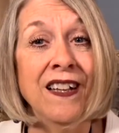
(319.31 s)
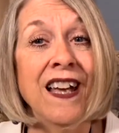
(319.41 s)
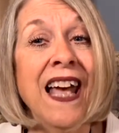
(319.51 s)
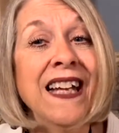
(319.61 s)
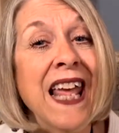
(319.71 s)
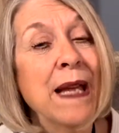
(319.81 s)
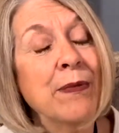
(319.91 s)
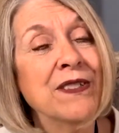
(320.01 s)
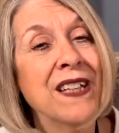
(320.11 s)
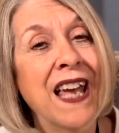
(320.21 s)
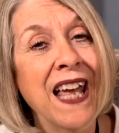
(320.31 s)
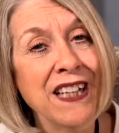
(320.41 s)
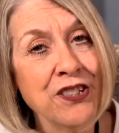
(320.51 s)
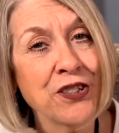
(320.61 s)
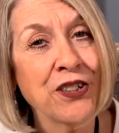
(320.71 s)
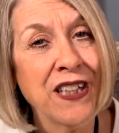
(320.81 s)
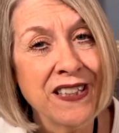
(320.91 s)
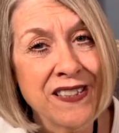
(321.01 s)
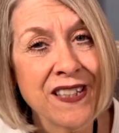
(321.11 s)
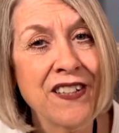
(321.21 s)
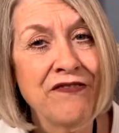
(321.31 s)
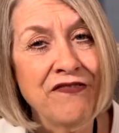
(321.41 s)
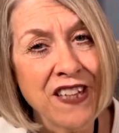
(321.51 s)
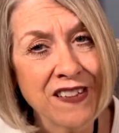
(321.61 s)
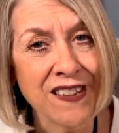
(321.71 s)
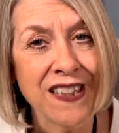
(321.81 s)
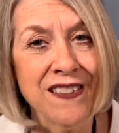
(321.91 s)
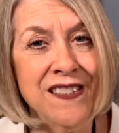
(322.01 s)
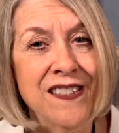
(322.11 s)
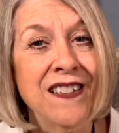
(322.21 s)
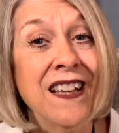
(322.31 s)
and able to enter into the feelings,